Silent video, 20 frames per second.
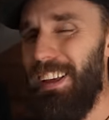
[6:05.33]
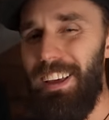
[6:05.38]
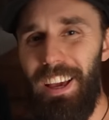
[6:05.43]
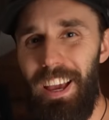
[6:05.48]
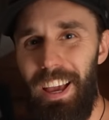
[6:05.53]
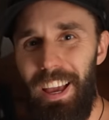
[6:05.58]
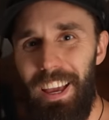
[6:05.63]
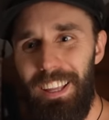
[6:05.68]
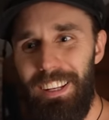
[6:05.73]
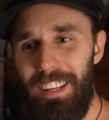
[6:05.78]

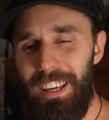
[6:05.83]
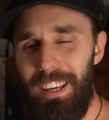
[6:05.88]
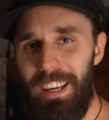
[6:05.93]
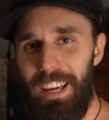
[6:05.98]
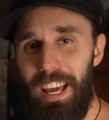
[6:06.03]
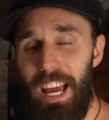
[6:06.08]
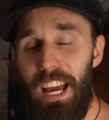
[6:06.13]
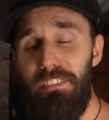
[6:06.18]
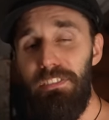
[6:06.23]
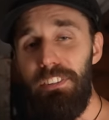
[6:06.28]
And
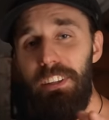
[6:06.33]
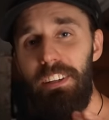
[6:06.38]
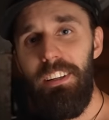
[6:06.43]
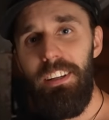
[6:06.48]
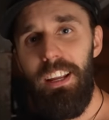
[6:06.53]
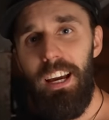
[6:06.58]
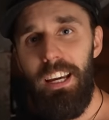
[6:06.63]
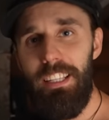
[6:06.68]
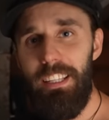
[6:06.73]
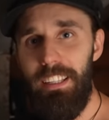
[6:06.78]
after
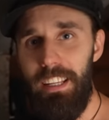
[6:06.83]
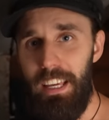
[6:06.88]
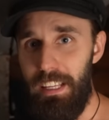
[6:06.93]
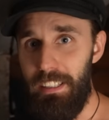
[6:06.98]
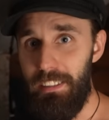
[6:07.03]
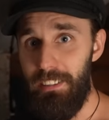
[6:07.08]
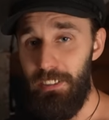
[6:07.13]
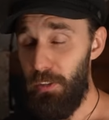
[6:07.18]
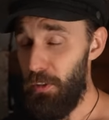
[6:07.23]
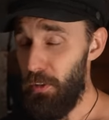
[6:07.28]
90
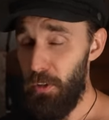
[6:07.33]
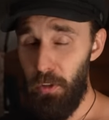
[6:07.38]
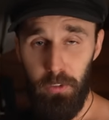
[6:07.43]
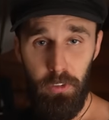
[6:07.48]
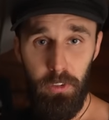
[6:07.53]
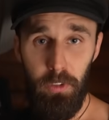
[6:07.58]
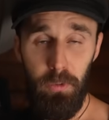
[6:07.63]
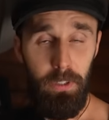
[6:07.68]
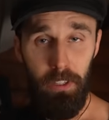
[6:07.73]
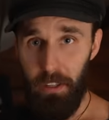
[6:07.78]
days, you can
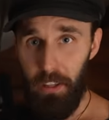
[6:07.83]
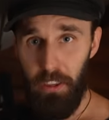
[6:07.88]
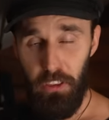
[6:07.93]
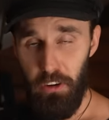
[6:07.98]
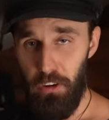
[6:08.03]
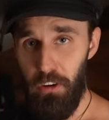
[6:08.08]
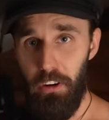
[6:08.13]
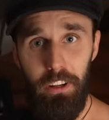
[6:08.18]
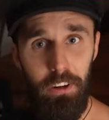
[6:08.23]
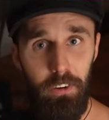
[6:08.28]
also do it in
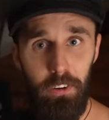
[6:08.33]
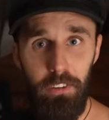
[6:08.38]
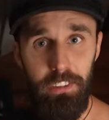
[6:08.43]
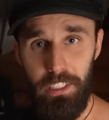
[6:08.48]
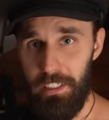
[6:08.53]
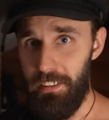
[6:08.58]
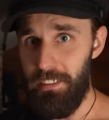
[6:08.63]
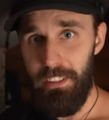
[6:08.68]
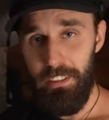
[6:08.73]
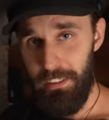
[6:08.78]
30 or
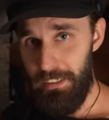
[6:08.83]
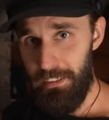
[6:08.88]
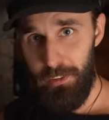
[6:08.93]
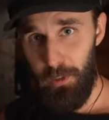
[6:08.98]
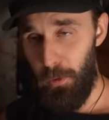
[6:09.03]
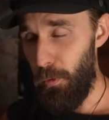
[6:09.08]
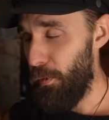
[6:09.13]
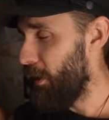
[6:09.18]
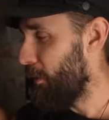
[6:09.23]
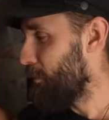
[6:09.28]
60, it's
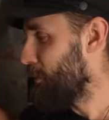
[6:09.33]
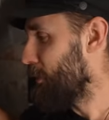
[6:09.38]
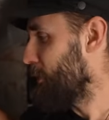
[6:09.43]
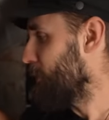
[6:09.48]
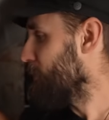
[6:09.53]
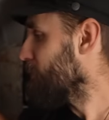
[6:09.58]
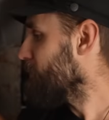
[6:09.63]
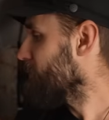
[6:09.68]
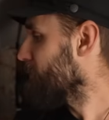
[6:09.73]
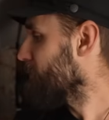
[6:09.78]
totally up to you.